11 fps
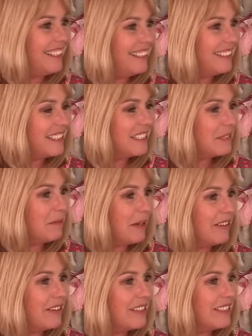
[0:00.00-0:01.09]
Uh,
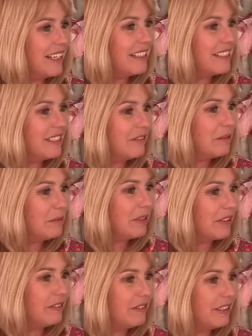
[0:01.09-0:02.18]
Sparrow's Nest, lovely
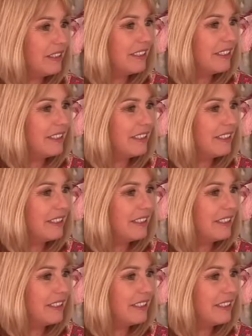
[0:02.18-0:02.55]
book cover.